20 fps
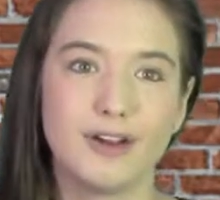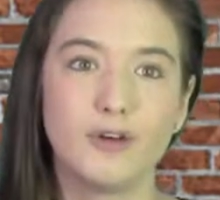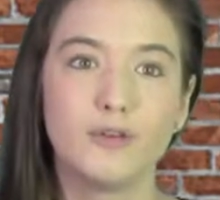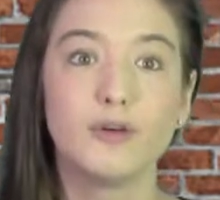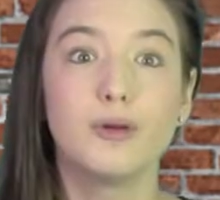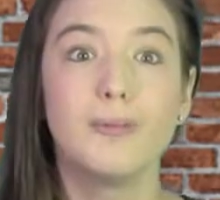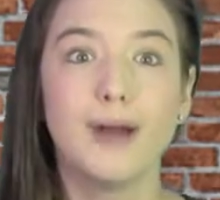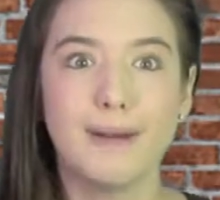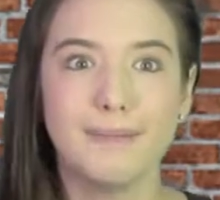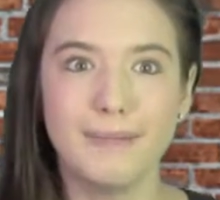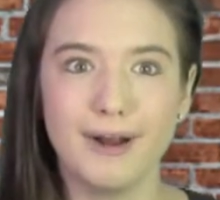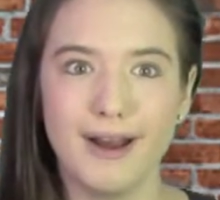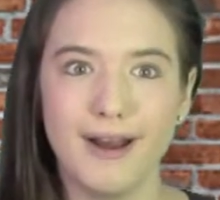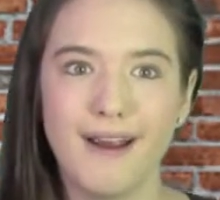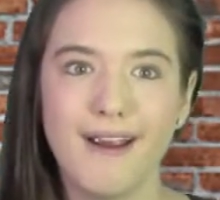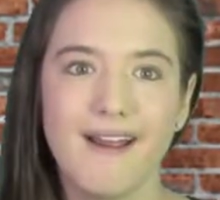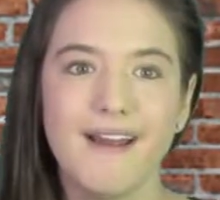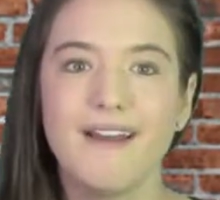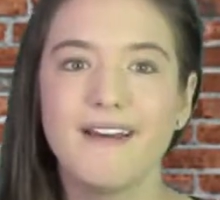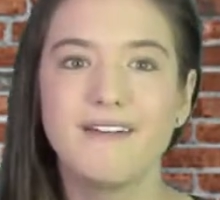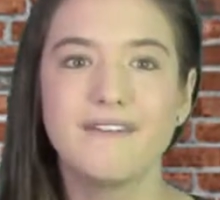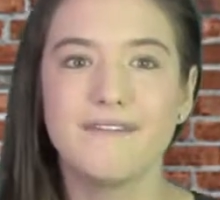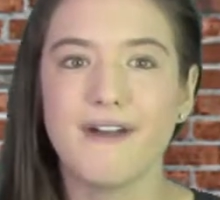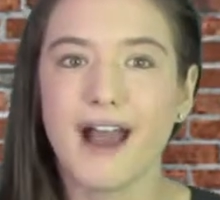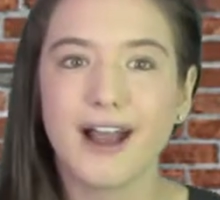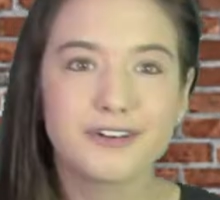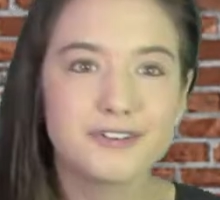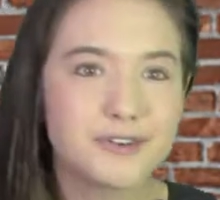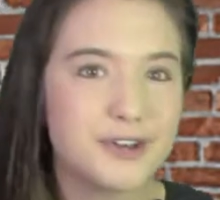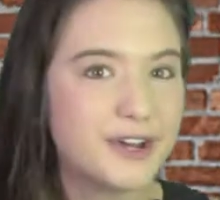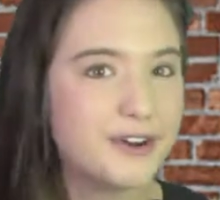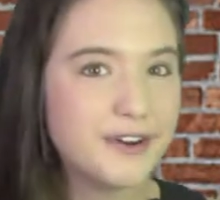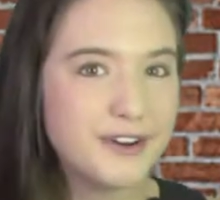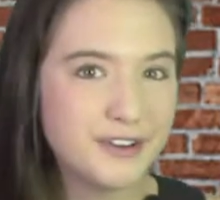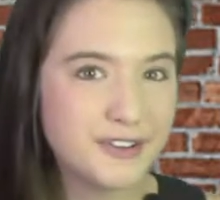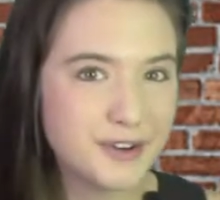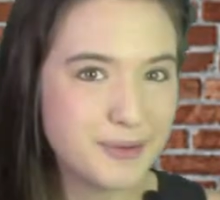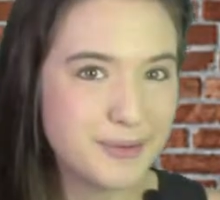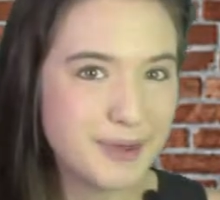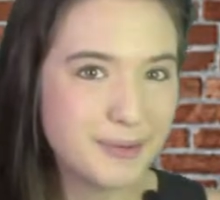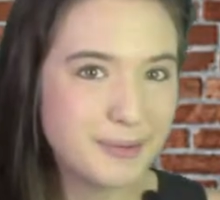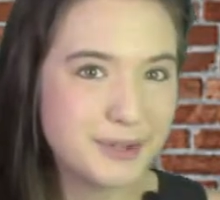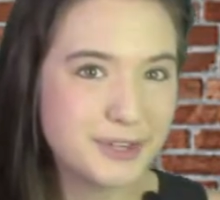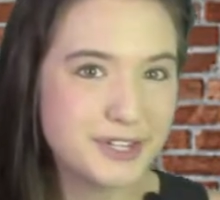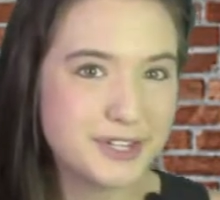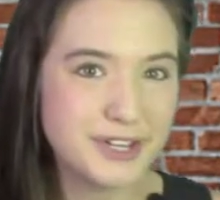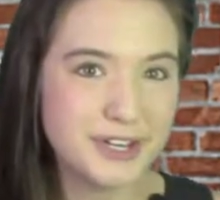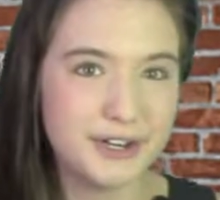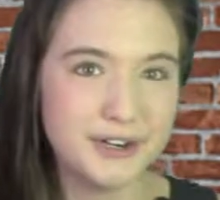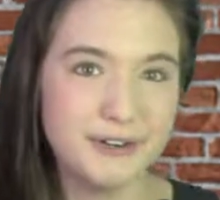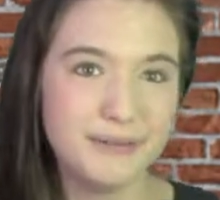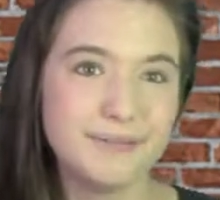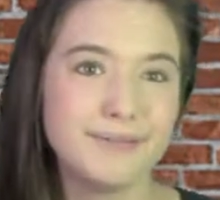Remember, factory owners are people too.